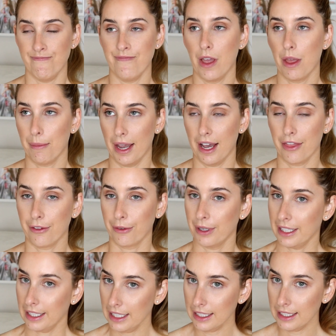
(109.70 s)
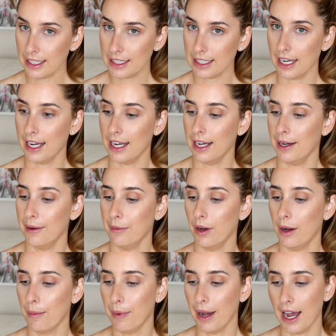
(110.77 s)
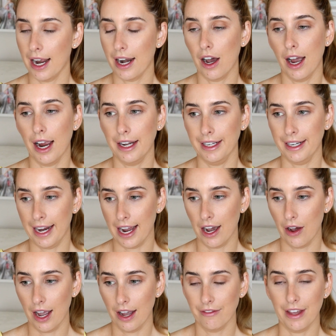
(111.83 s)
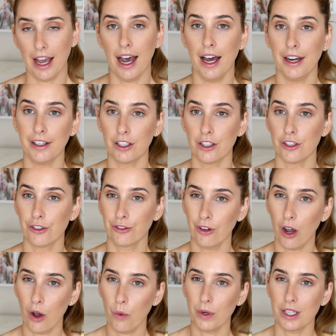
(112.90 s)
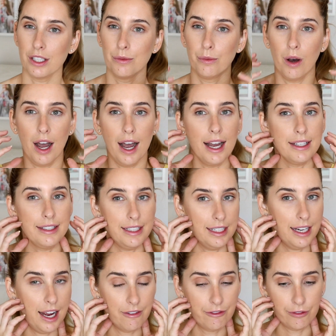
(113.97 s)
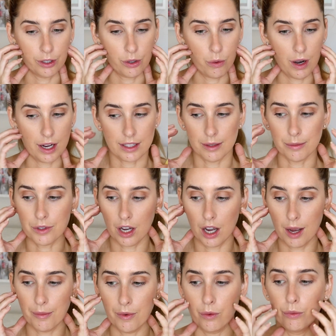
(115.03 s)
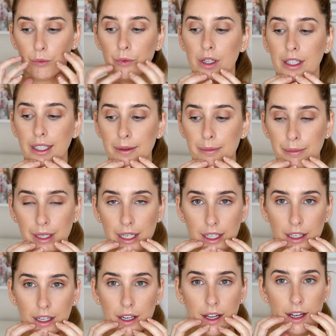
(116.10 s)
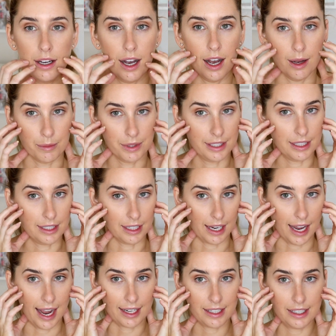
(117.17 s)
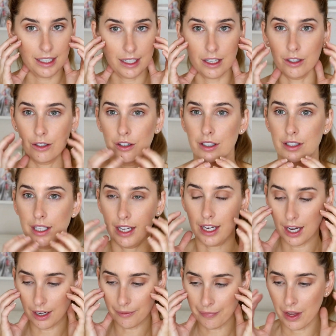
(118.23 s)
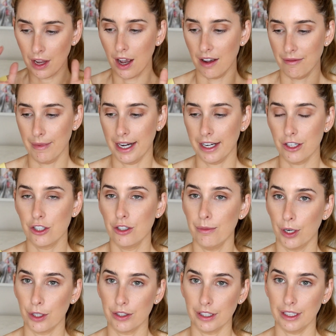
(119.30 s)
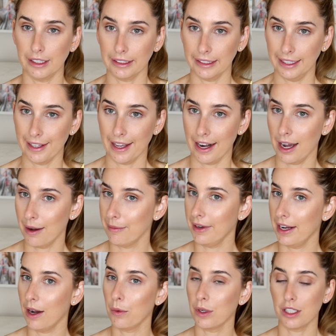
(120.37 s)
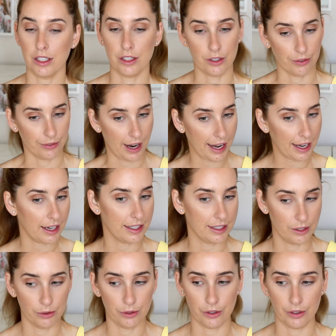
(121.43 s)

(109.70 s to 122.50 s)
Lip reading: about 3 years, but I now have that under control, which is why I did have for quite some time really big cystic acne across here. I've managed to mostly clear that up now, which is great. I still do